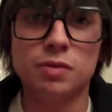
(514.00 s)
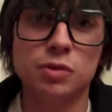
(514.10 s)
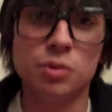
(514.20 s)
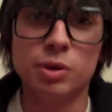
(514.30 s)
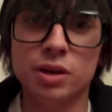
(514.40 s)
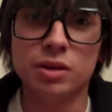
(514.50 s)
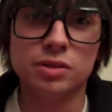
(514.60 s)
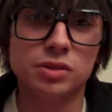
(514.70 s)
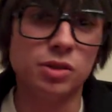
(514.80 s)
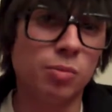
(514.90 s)
any of you in the Bay
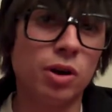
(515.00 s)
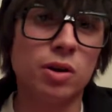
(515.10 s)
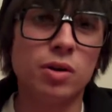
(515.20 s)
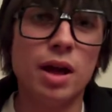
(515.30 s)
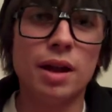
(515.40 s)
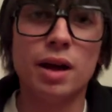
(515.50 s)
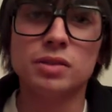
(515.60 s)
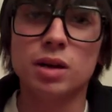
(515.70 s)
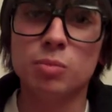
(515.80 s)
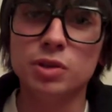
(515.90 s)
Area, see you tomorrow at
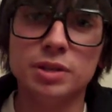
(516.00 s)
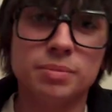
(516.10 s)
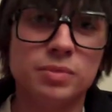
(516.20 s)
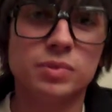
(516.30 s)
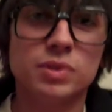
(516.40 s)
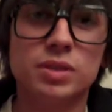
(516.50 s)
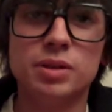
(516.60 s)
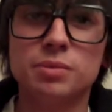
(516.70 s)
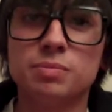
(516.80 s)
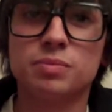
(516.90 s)
High Top Bully.
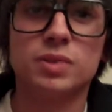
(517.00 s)
So,